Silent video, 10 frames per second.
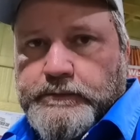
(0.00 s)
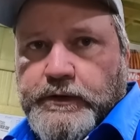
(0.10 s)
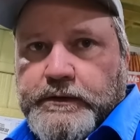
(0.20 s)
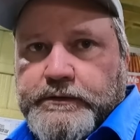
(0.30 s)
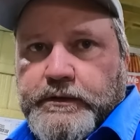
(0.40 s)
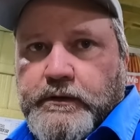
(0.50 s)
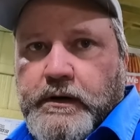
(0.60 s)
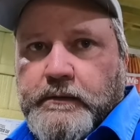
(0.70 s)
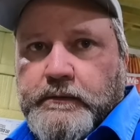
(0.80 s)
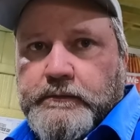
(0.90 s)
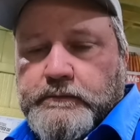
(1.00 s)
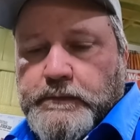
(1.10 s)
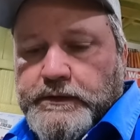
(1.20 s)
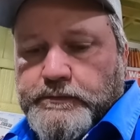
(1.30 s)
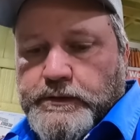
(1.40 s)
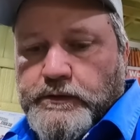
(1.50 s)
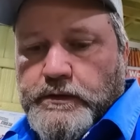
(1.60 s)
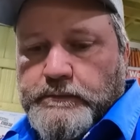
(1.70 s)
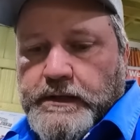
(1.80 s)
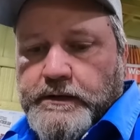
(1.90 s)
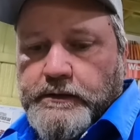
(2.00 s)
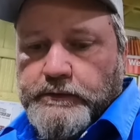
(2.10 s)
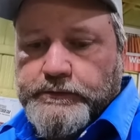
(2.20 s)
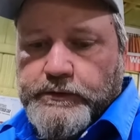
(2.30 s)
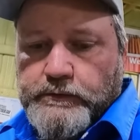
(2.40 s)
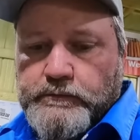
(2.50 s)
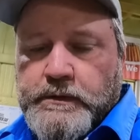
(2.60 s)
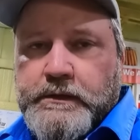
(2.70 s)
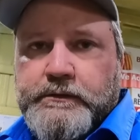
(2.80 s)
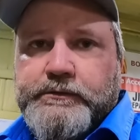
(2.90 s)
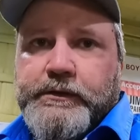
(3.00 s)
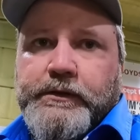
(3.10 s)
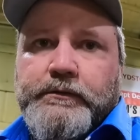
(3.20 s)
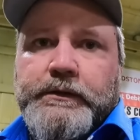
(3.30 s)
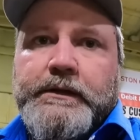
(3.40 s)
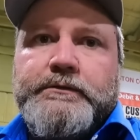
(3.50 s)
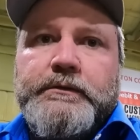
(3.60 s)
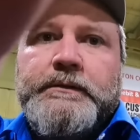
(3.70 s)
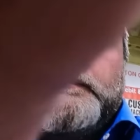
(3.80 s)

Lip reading: so that you know how much material comes out of those. So see you on the next one.